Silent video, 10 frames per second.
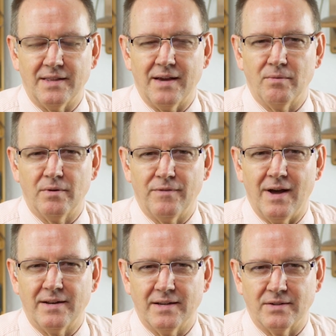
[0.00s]
they would
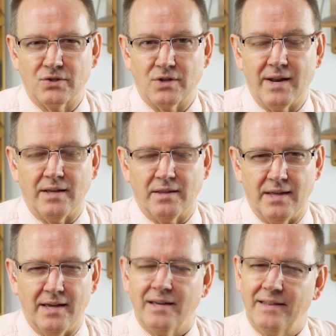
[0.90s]
find a stunning thing,